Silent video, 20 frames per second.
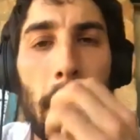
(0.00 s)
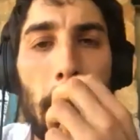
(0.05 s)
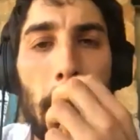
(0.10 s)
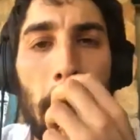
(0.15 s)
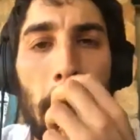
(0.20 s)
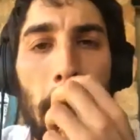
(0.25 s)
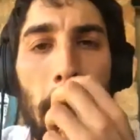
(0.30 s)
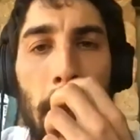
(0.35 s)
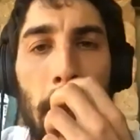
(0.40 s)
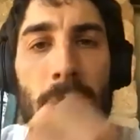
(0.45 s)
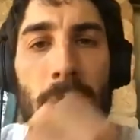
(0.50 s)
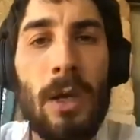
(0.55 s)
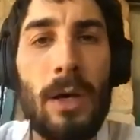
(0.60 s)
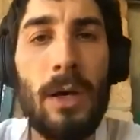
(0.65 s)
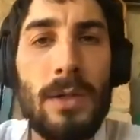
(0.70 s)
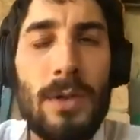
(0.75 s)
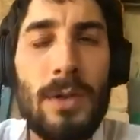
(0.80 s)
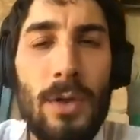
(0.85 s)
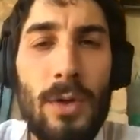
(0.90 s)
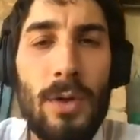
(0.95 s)
Yeah.
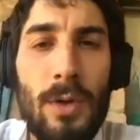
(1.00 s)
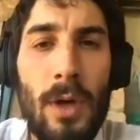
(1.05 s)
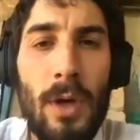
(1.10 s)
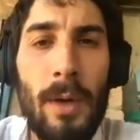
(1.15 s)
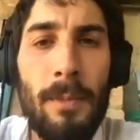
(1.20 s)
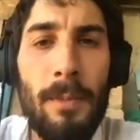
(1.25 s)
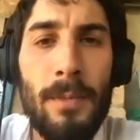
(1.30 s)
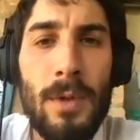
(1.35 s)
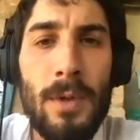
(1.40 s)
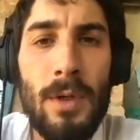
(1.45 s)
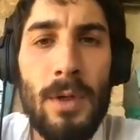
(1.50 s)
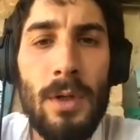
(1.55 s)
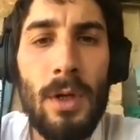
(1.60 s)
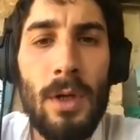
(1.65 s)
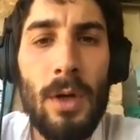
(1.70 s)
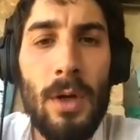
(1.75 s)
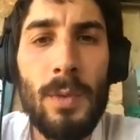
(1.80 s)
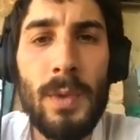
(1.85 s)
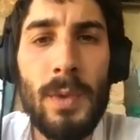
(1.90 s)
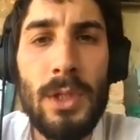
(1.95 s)
So
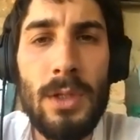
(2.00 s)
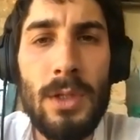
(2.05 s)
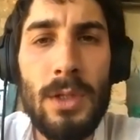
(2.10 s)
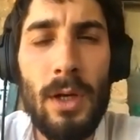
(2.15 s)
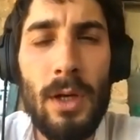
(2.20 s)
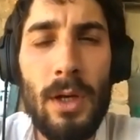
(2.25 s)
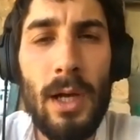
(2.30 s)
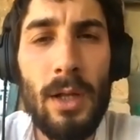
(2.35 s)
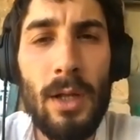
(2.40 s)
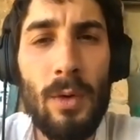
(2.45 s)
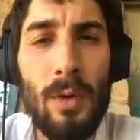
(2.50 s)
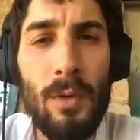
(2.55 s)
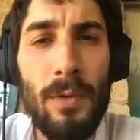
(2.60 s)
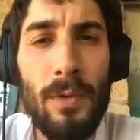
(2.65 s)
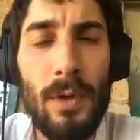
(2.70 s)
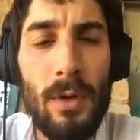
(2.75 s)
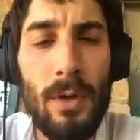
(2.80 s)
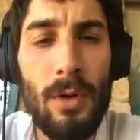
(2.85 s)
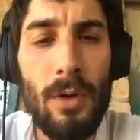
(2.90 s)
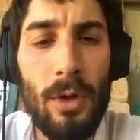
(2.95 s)
we just got cut off a
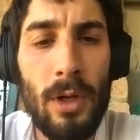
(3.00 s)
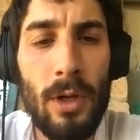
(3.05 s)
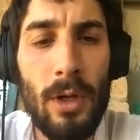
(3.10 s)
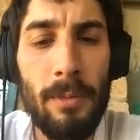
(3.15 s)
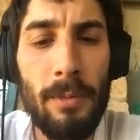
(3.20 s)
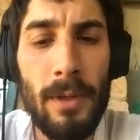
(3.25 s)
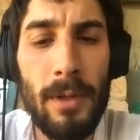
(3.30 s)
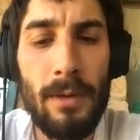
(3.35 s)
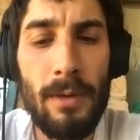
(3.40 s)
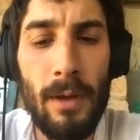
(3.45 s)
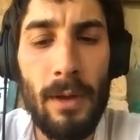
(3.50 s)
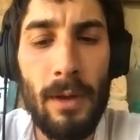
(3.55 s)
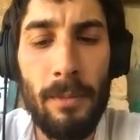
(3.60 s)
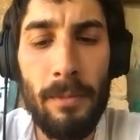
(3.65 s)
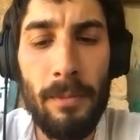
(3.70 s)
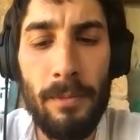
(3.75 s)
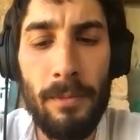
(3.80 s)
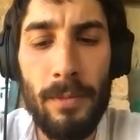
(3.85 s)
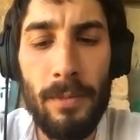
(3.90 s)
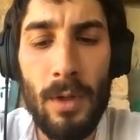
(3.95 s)
little earlier, but
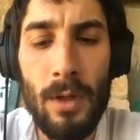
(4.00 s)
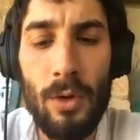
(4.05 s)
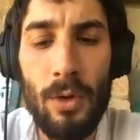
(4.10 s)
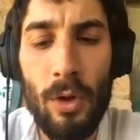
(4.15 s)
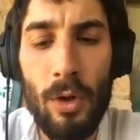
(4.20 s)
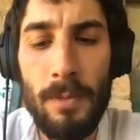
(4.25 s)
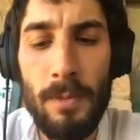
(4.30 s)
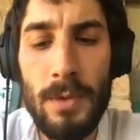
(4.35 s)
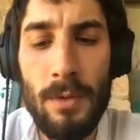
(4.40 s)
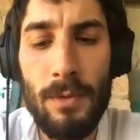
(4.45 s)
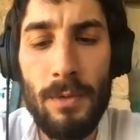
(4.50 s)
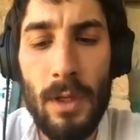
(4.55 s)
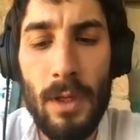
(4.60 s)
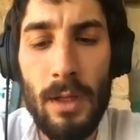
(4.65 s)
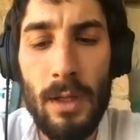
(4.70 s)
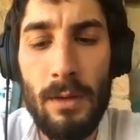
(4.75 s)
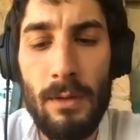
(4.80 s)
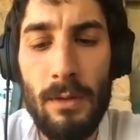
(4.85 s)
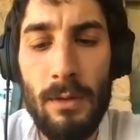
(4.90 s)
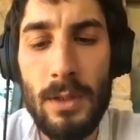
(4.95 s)
in terms of that,
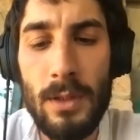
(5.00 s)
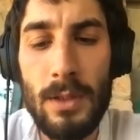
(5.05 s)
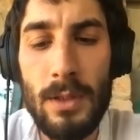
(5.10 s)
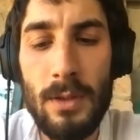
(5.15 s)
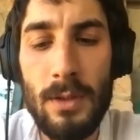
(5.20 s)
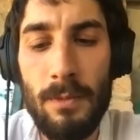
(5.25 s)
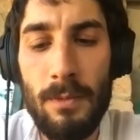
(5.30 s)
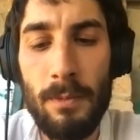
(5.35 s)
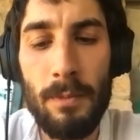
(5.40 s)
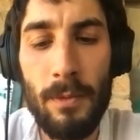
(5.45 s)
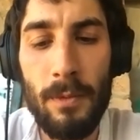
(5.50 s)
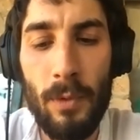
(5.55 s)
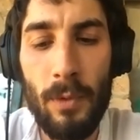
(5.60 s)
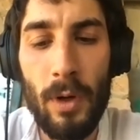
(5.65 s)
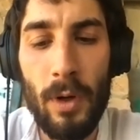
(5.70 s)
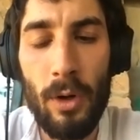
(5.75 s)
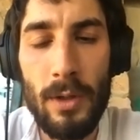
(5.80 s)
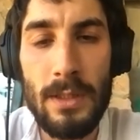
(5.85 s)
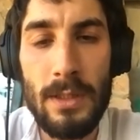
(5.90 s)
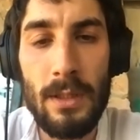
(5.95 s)
just before I
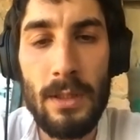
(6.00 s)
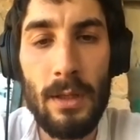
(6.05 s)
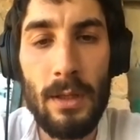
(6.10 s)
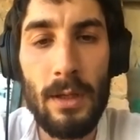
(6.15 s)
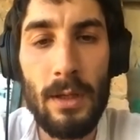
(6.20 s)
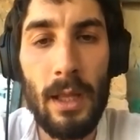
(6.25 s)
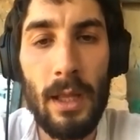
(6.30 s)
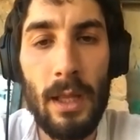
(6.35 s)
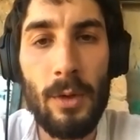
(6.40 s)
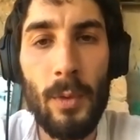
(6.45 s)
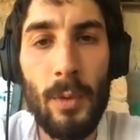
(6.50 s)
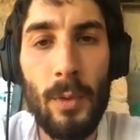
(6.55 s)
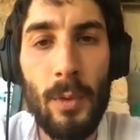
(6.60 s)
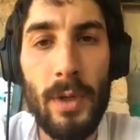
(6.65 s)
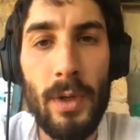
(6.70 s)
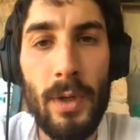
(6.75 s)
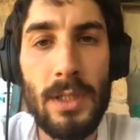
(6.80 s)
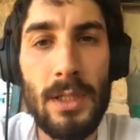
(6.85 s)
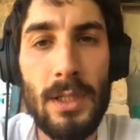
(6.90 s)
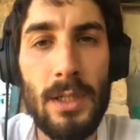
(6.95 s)
answer that question,